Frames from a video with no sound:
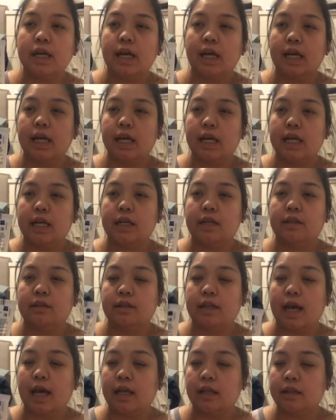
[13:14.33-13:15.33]

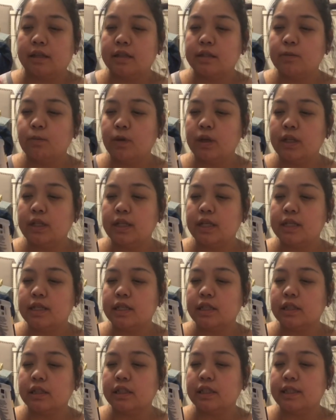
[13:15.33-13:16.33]
and yeah this one
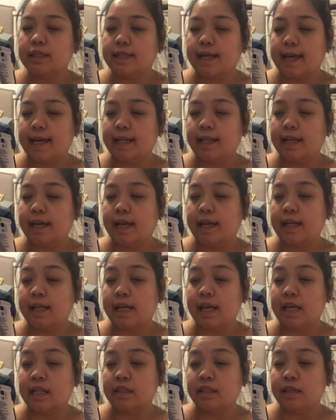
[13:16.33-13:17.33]
doesn't contain
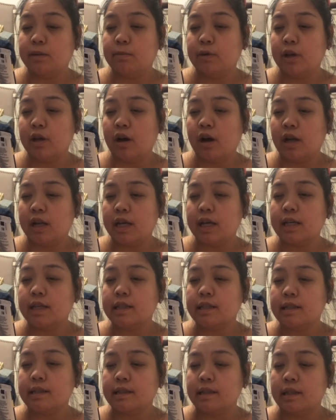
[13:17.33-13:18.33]
any
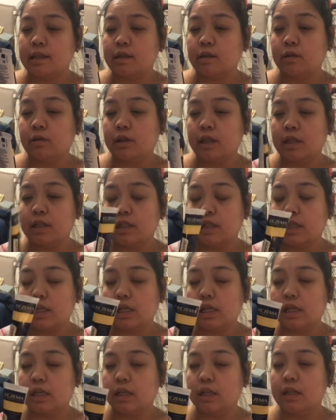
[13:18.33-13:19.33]
antibiotics so that's
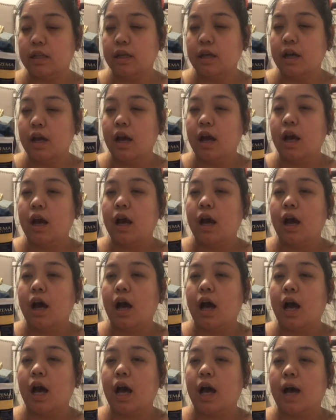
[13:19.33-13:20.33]
good
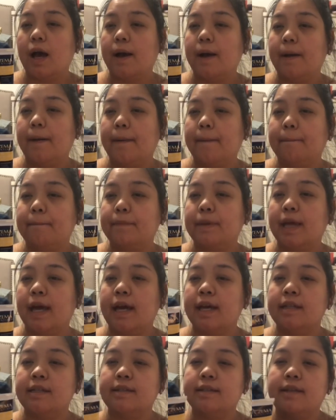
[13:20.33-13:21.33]
um,
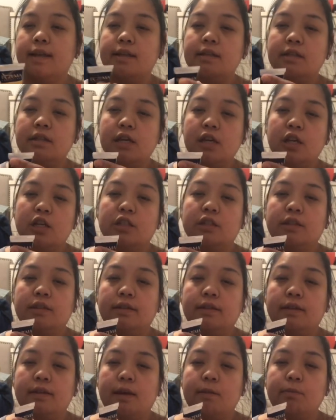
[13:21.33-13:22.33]
yeah it says here
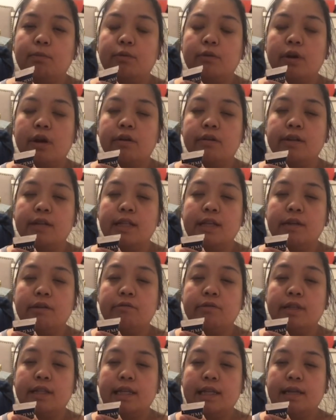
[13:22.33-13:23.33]
temporarily
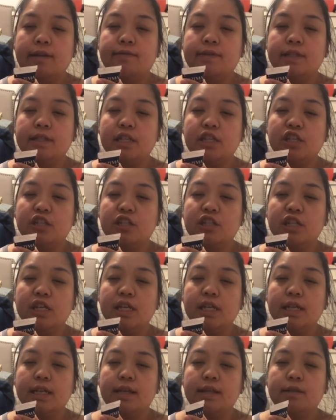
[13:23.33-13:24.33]
relieves
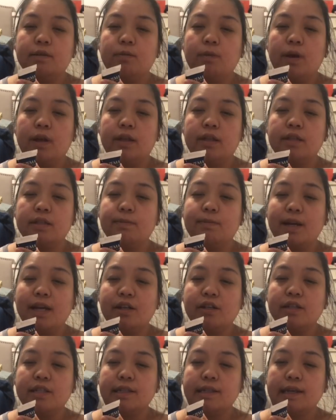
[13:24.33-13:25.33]
itching as well as
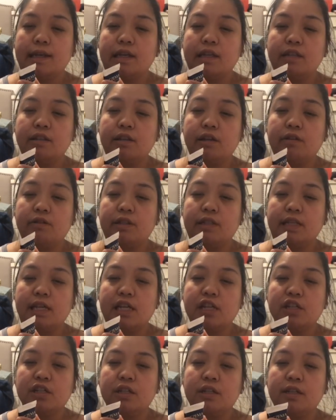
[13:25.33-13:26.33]
minor skin
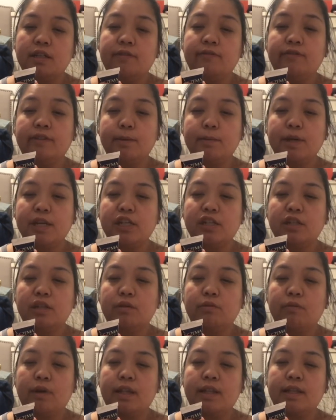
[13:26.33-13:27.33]
irritation
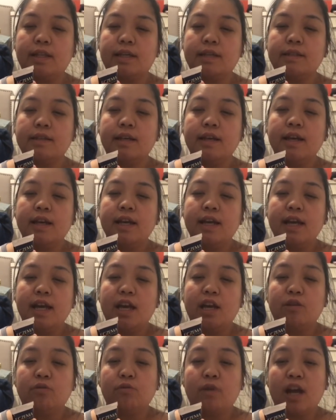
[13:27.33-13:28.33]
inflammation redness
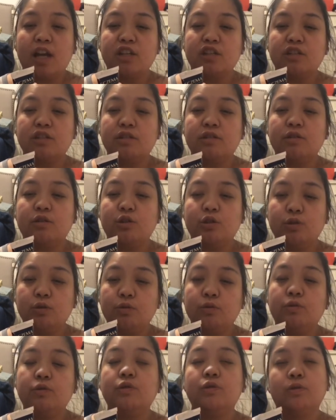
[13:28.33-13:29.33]
and rashes
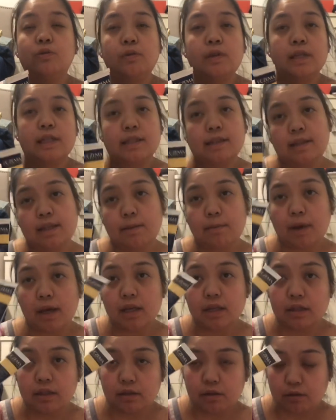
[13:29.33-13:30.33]
due to eczema
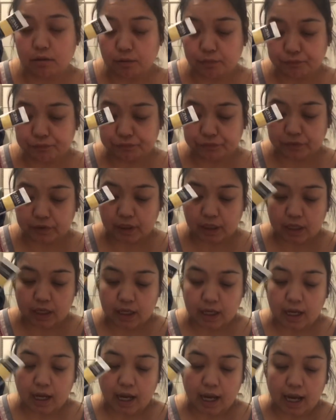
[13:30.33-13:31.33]
so
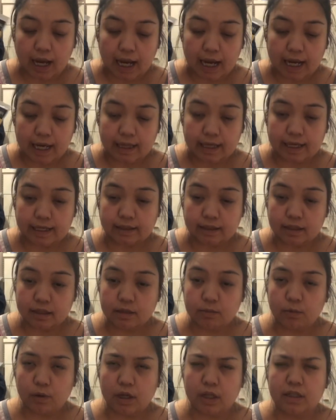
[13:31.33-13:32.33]
I like
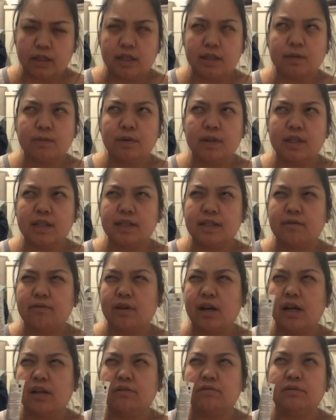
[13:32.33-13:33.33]
this one this one is
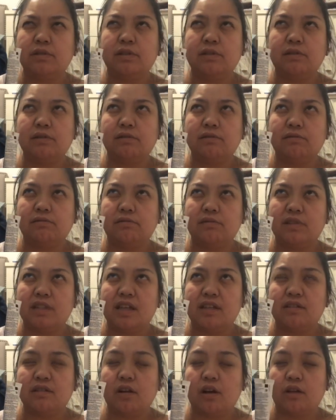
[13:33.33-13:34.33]
around
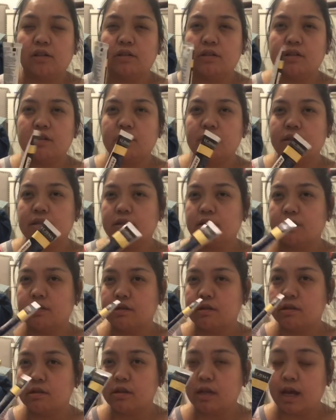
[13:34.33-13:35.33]

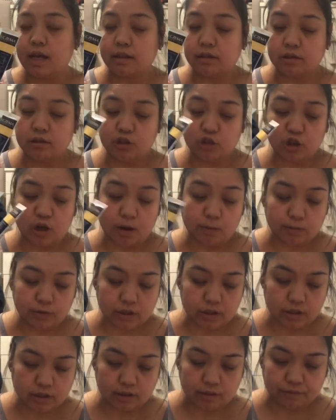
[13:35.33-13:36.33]
$10 at
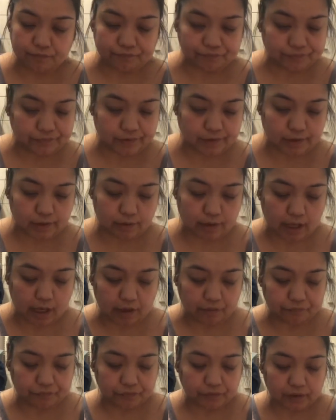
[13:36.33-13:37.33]
shoppers so yeah